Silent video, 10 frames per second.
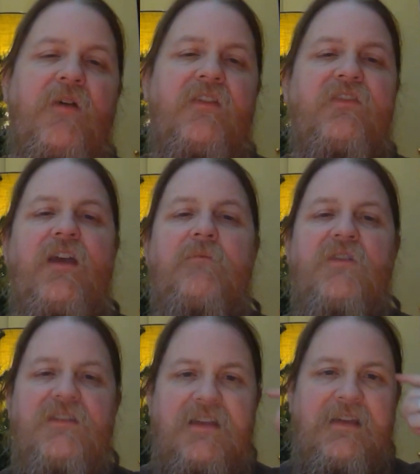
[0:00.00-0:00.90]

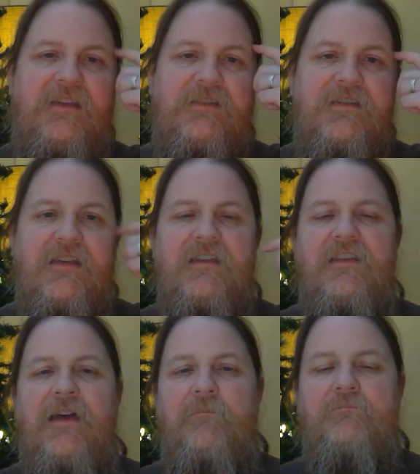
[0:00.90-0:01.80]
assignment is
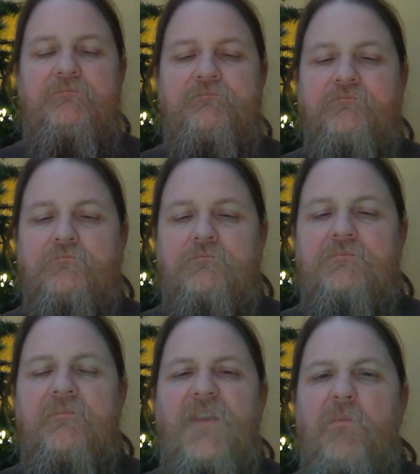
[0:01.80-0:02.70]
that
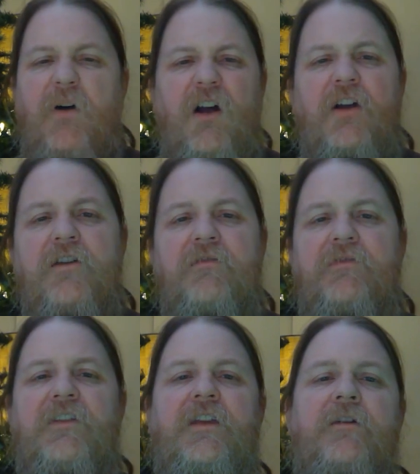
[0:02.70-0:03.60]
part
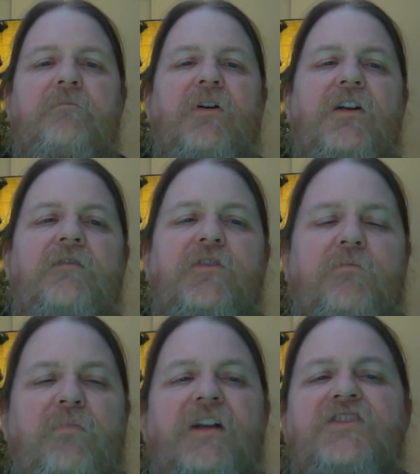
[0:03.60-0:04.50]
of
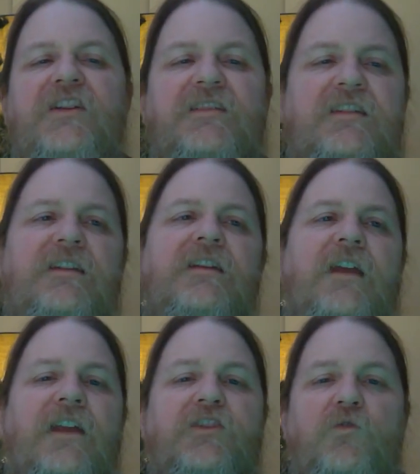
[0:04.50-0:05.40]
your budget,
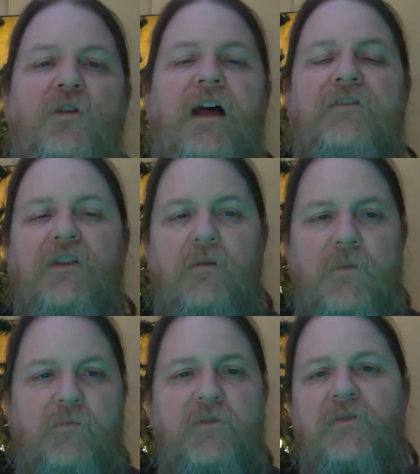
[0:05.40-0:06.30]
and you will have to
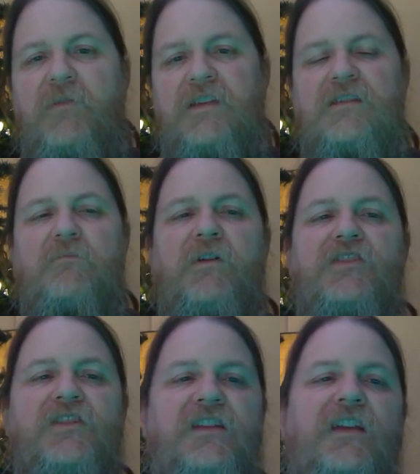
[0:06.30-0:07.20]
come up with a basic
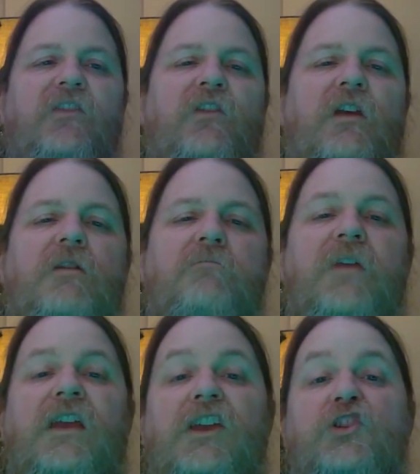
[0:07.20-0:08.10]
budget, is
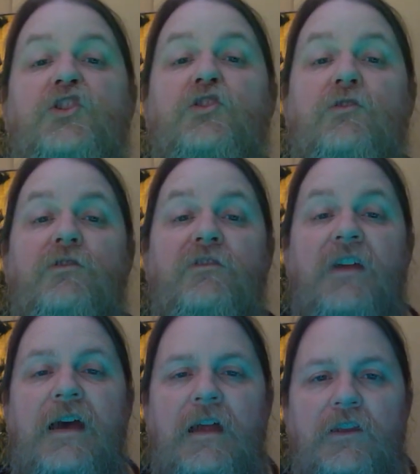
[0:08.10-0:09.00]
making sure
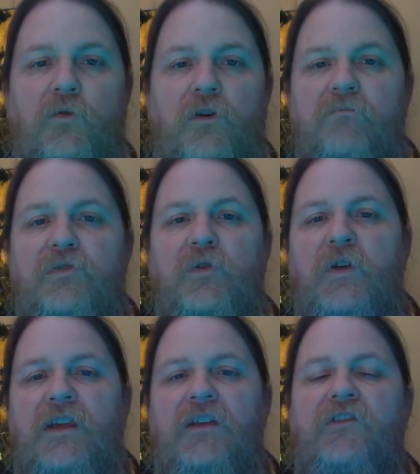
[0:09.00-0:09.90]
that your
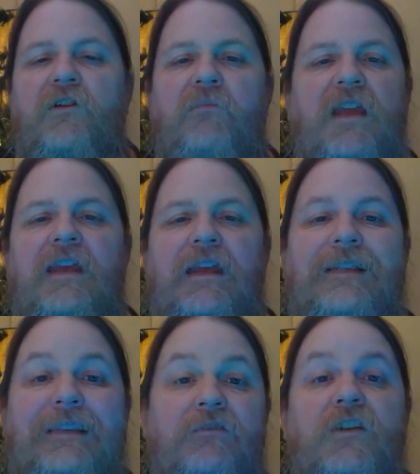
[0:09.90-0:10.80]
employees are making
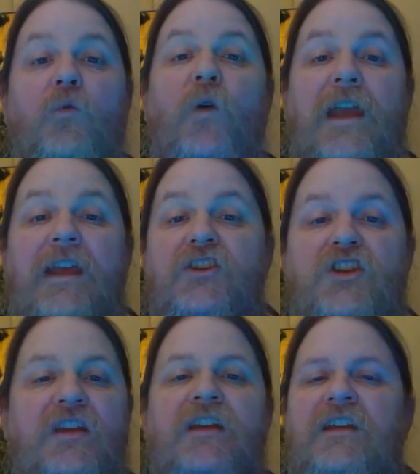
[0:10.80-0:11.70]
a living
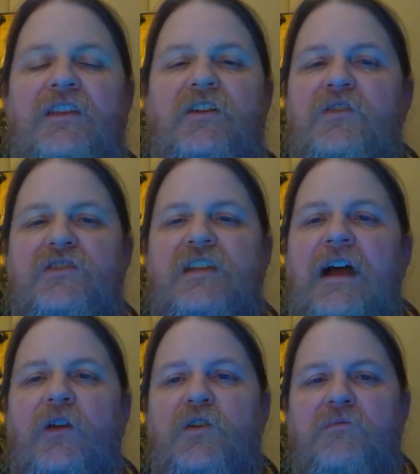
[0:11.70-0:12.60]
wage. There's
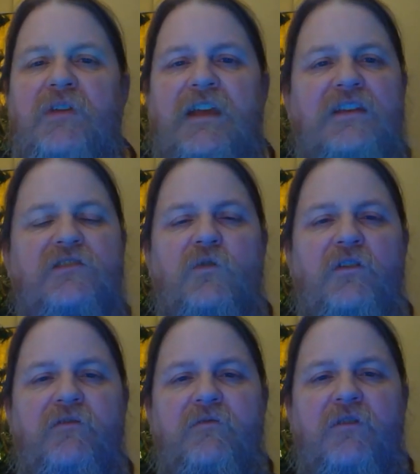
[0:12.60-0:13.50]
not going to be any sort of